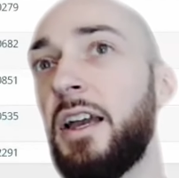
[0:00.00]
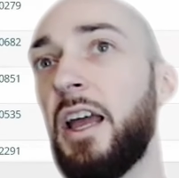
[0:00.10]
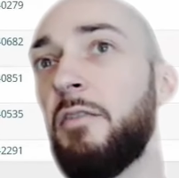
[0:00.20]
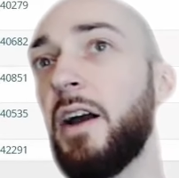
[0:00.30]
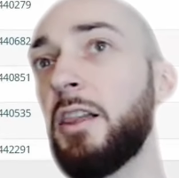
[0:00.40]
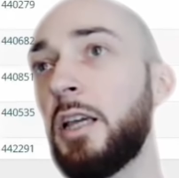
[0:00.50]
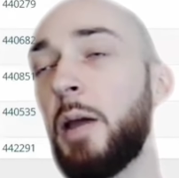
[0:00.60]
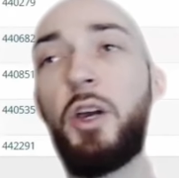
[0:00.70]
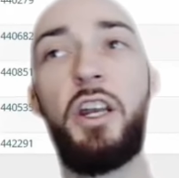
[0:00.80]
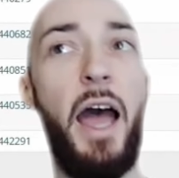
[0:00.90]
And finally,
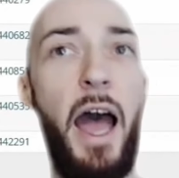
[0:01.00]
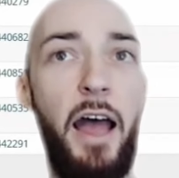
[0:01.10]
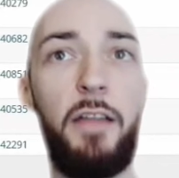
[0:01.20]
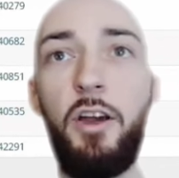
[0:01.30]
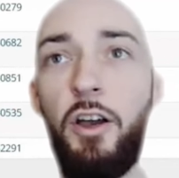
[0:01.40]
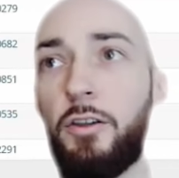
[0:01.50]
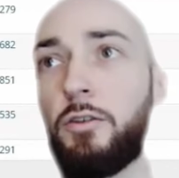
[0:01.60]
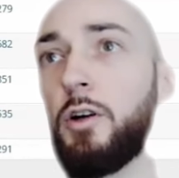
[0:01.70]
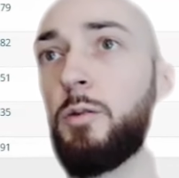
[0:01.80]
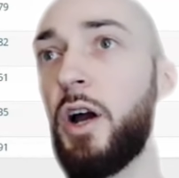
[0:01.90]
I'm going to add a
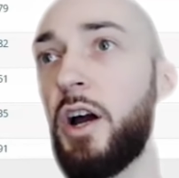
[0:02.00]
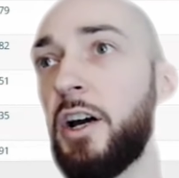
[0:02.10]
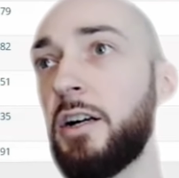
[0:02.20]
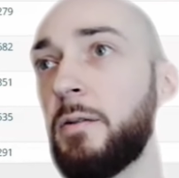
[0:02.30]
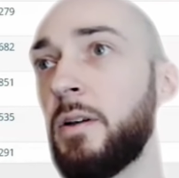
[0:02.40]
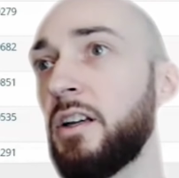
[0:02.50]
third product.